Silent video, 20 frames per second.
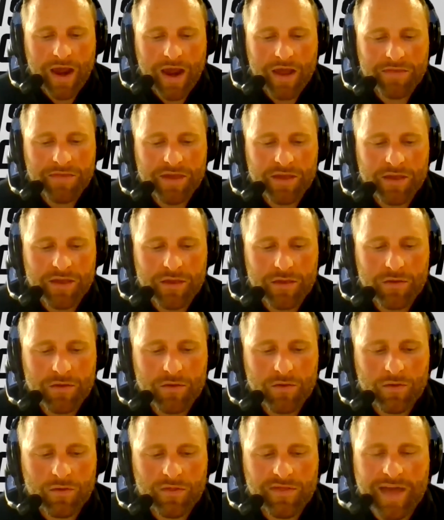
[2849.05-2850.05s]
I think
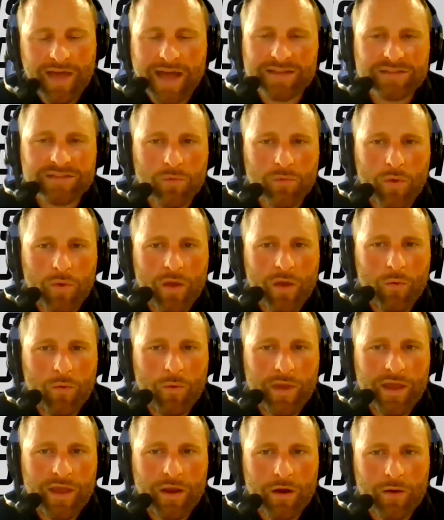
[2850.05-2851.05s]
that's the way
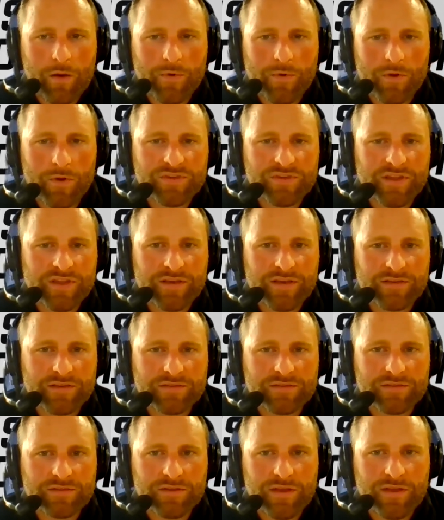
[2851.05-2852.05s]
we are approaching
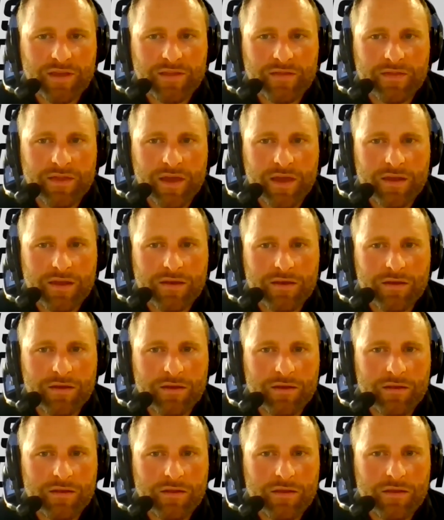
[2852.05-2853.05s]
this. In that,
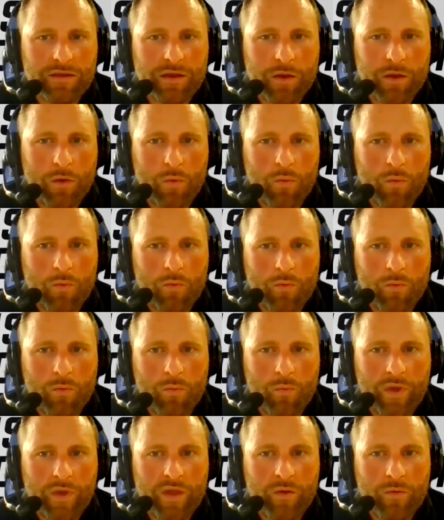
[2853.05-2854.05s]
you know,
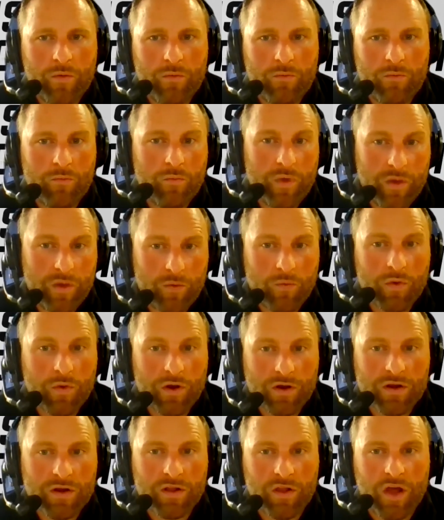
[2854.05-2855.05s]
we we were
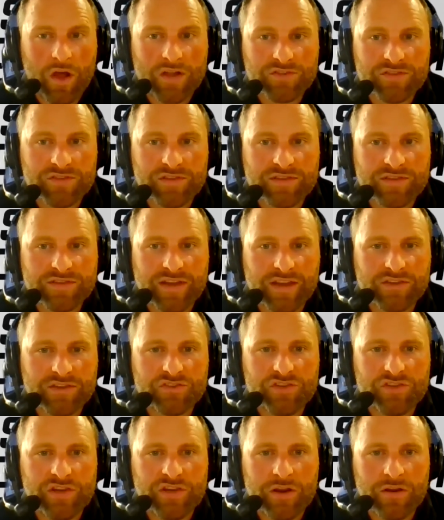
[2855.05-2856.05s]
going to launch this
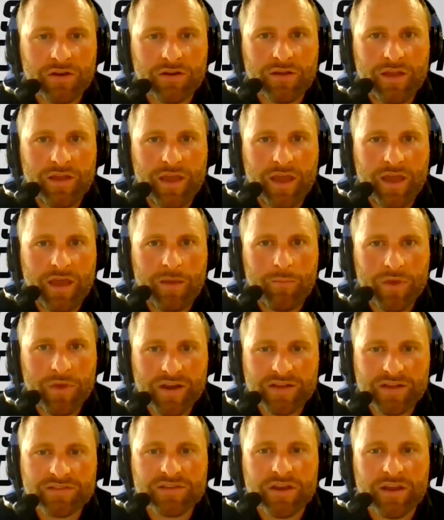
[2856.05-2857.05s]
next year, and, eh, but
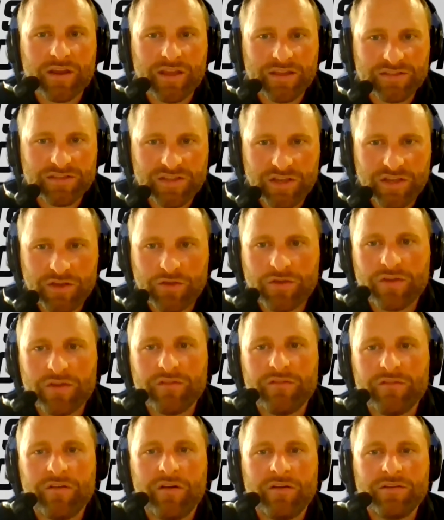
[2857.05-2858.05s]
it's going to continue to
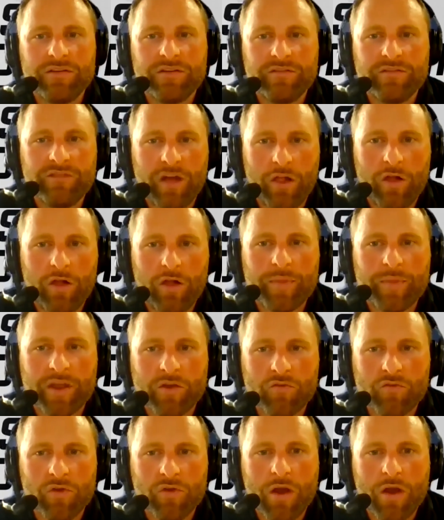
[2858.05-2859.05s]
de- develop and
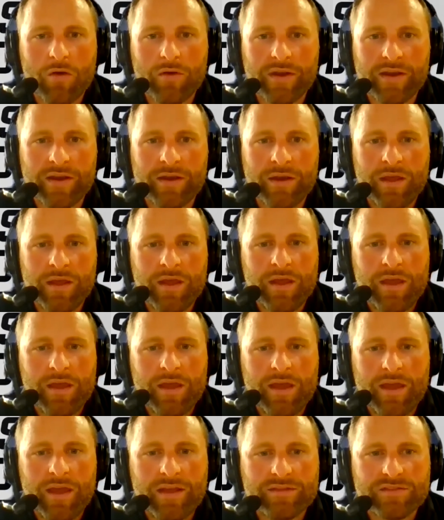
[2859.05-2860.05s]
grow, and
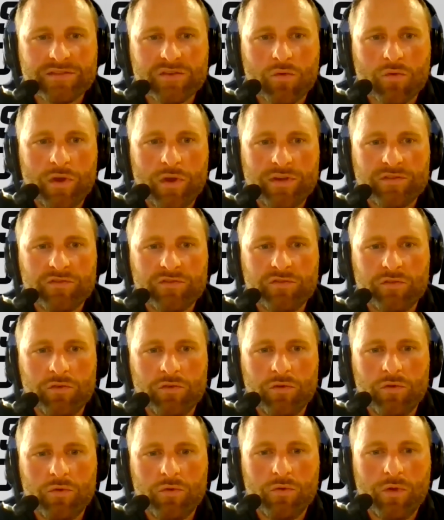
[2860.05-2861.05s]
it's going
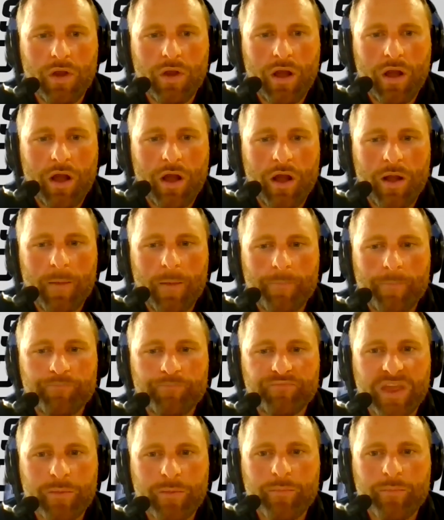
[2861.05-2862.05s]
to uh,
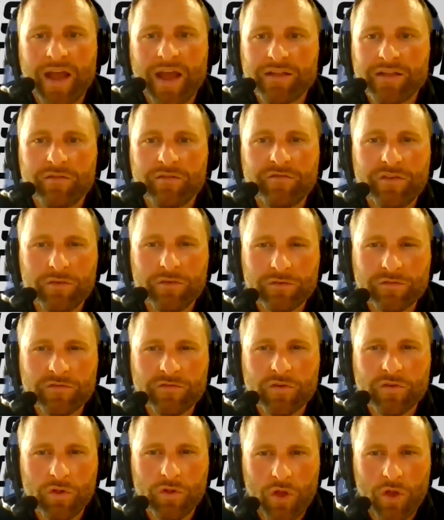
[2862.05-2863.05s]
impact the field
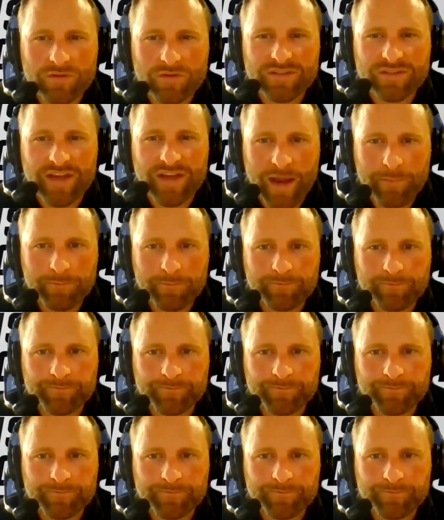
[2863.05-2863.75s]
for a long time.